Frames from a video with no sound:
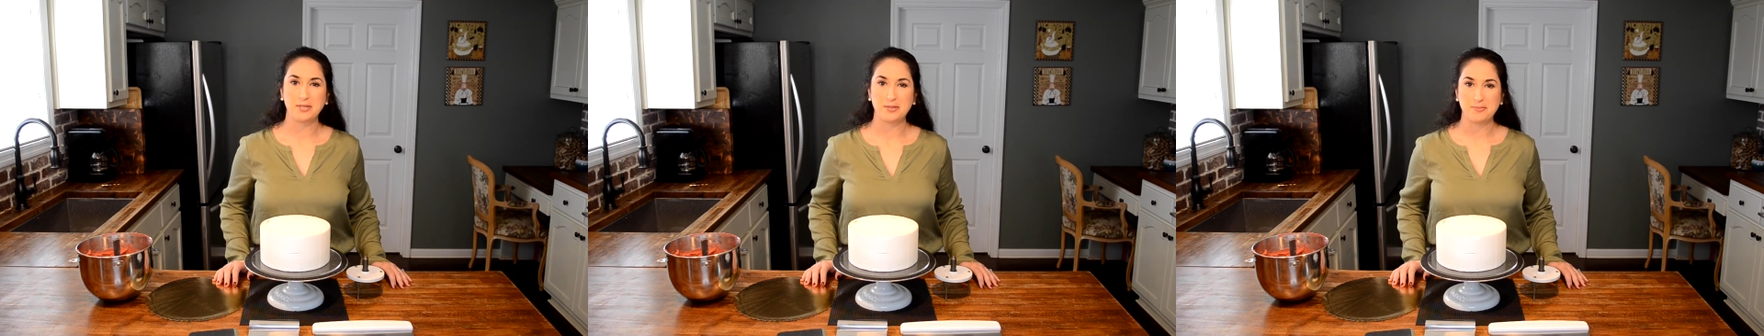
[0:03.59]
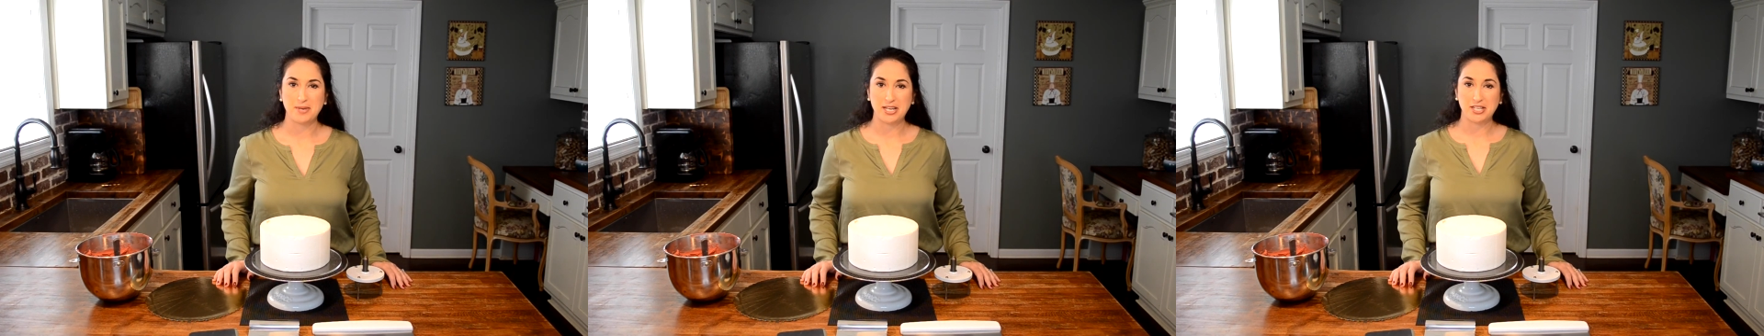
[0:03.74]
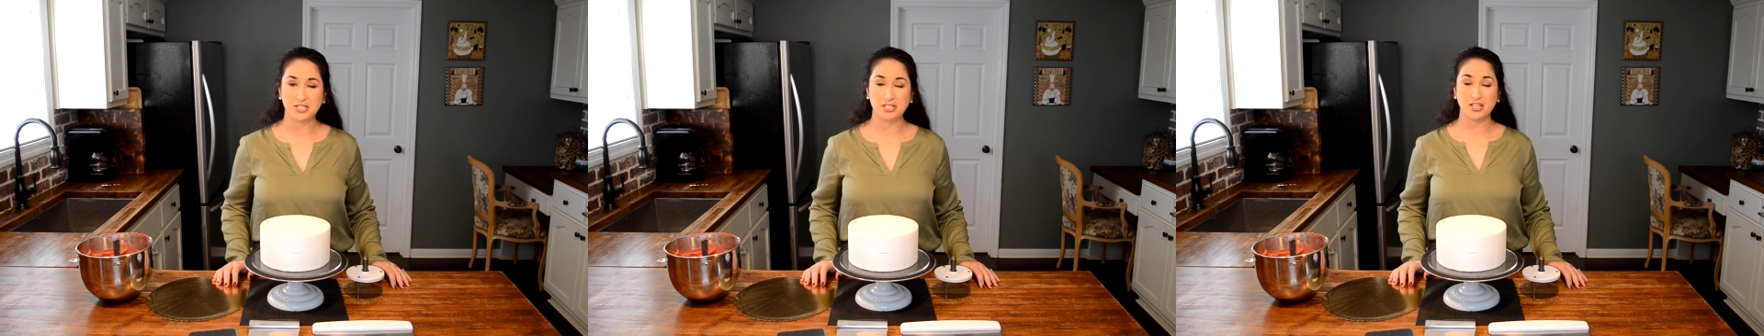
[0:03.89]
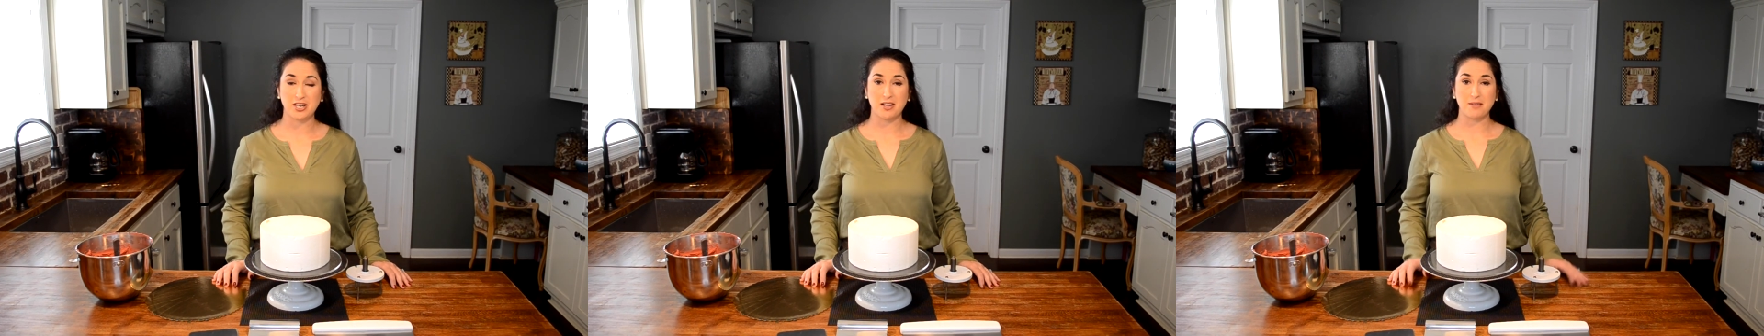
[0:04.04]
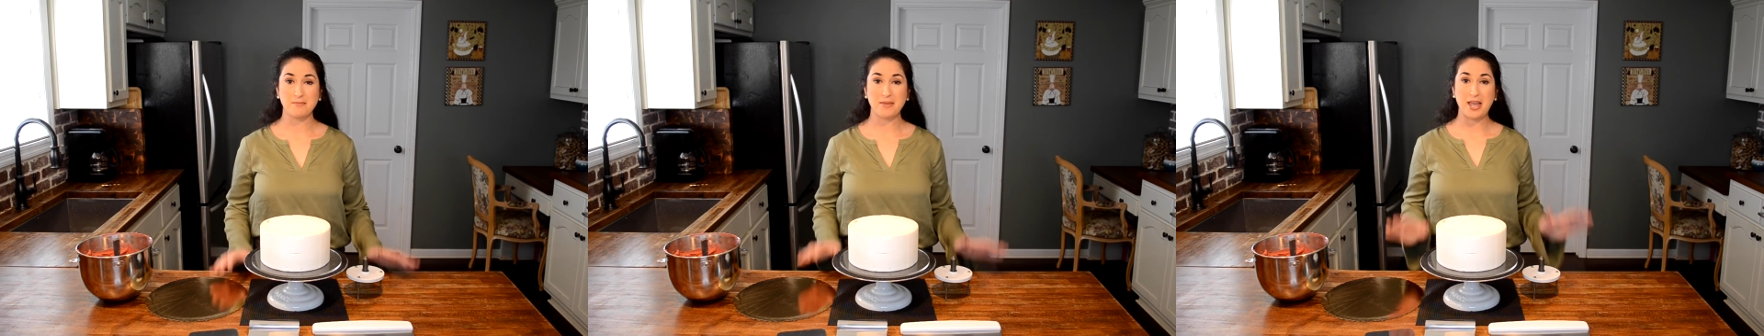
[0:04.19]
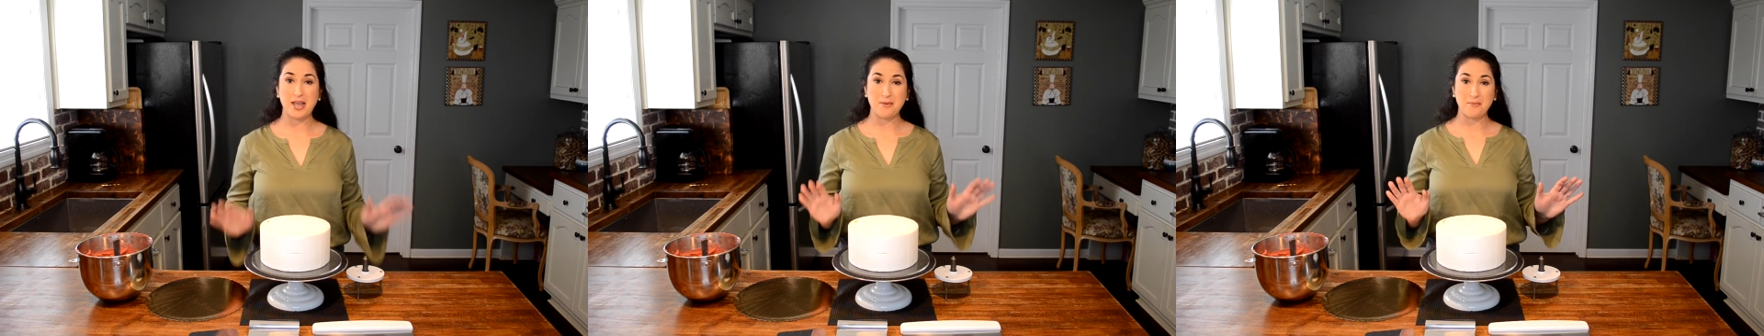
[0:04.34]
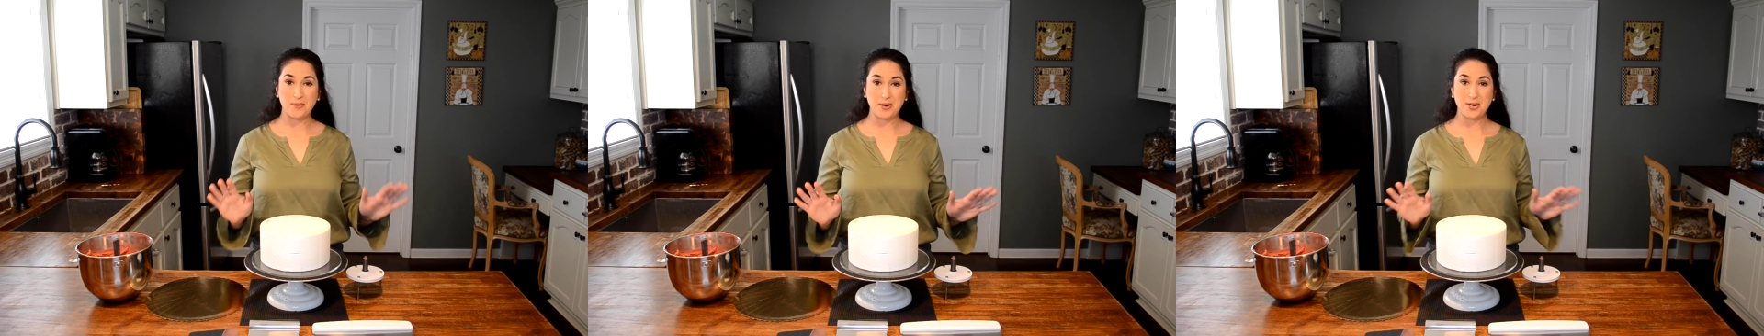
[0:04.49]
Bake Shoppe,
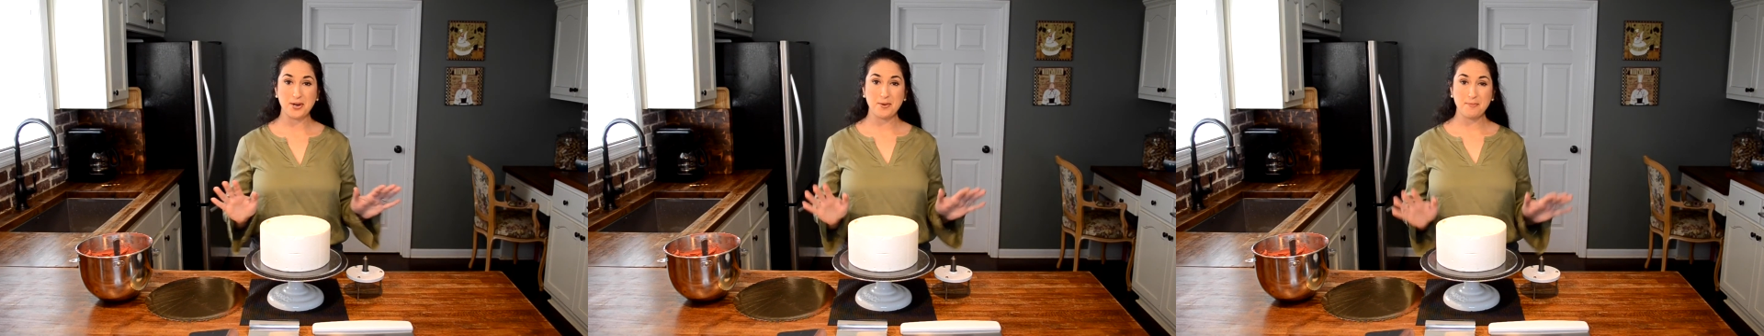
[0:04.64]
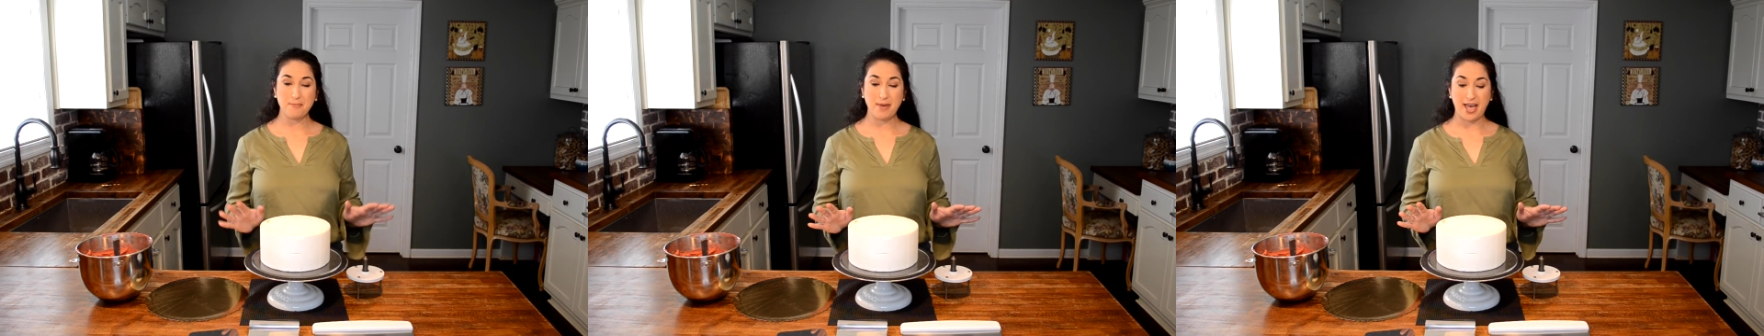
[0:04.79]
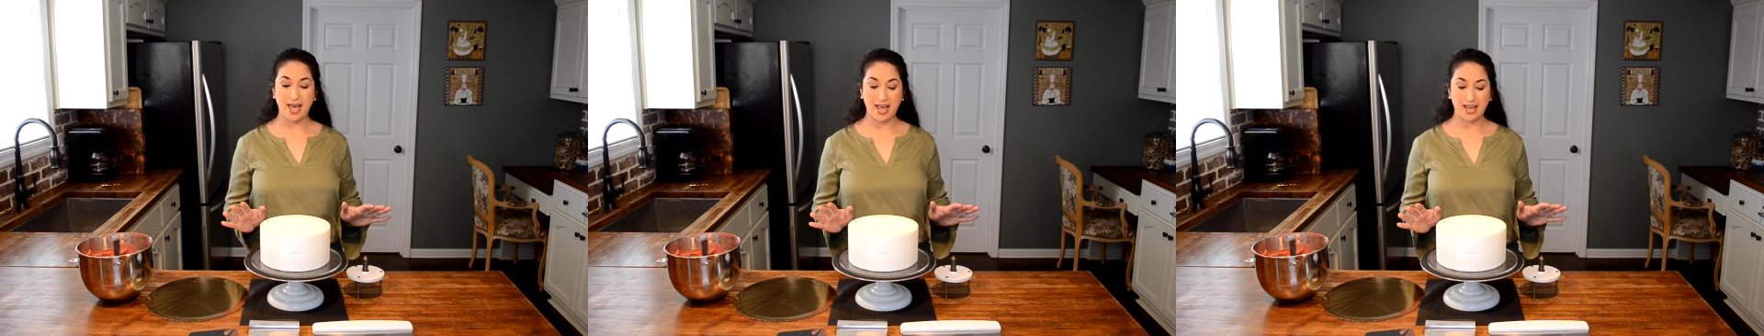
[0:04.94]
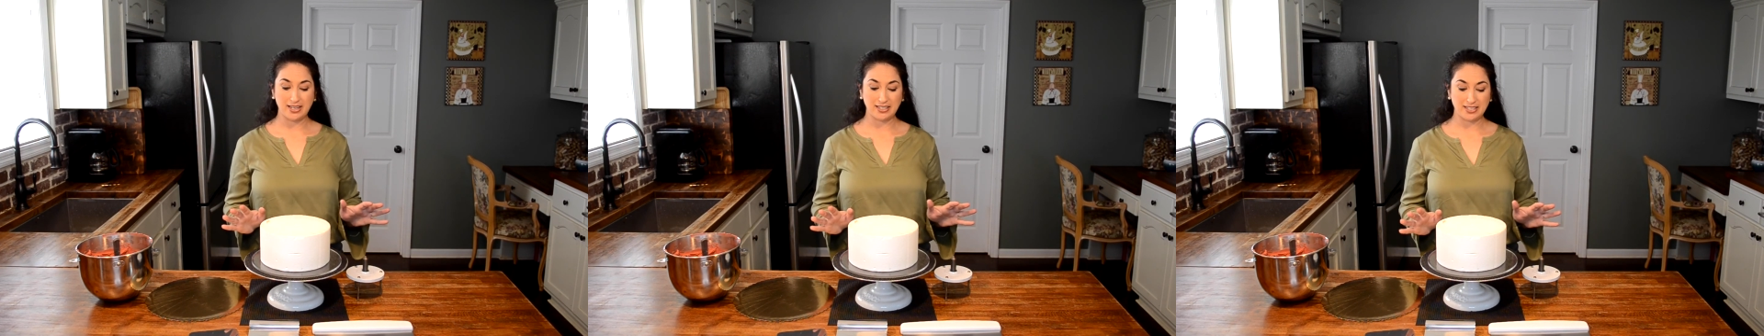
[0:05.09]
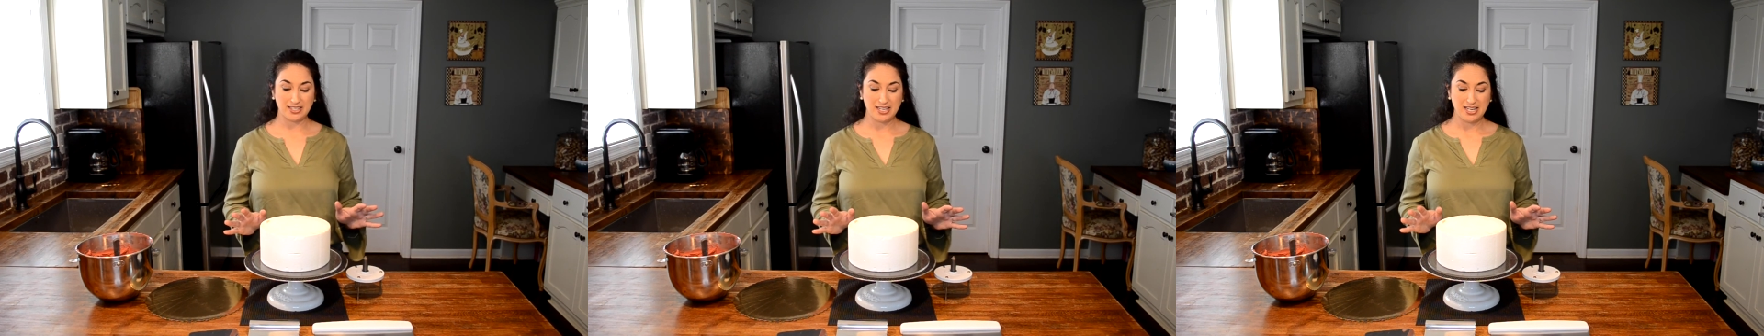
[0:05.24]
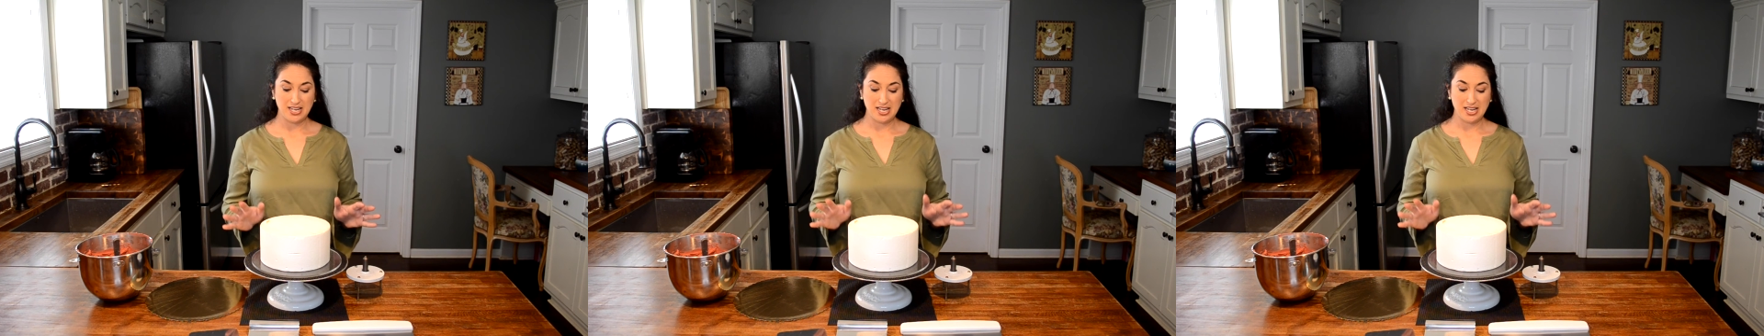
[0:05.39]
and we are back